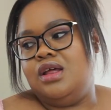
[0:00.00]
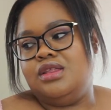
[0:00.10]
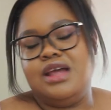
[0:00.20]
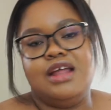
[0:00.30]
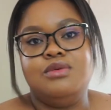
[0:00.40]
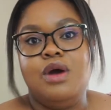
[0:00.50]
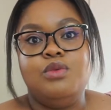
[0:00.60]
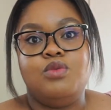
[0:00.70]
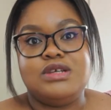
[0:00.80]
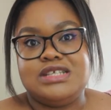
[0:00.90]
The other
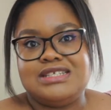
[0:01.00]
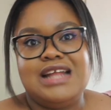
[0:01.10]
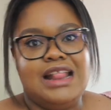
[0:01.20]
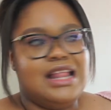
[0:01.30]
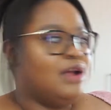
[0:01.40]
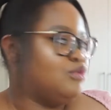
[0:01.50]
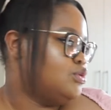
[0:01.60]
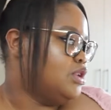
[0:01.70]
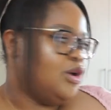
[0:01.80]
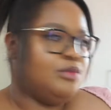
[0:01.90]
one was a stand that I was
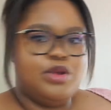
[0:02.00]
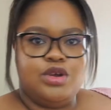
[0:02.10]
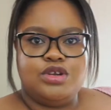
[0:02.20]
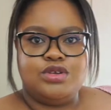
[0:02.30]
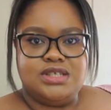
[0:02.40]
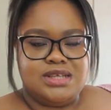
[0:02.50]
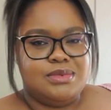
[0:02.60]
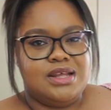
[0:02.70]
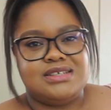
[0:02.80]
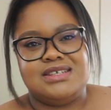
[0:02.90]
really hoping could do the same
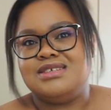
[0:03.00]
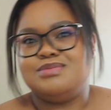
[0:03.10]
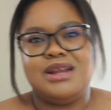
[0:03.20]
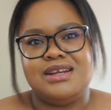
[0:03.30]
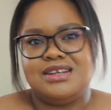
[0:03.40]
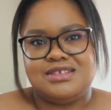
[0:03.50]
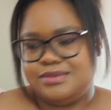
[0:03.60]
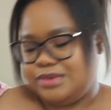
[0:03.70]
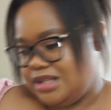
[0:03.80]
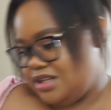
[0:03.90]
thing as this, but it doesn't really,